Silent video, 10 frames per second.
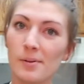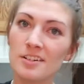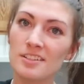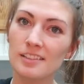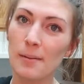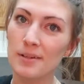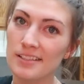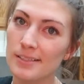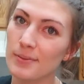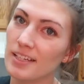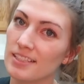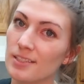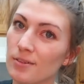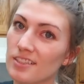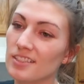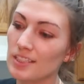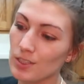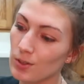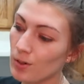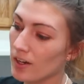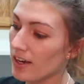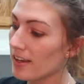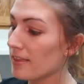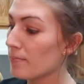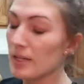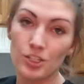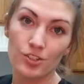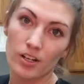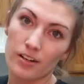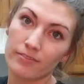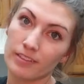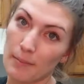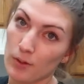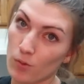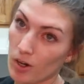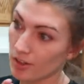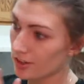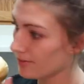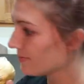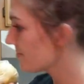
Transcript: bunch of lemons because he wants to do a pitcher of lemon water.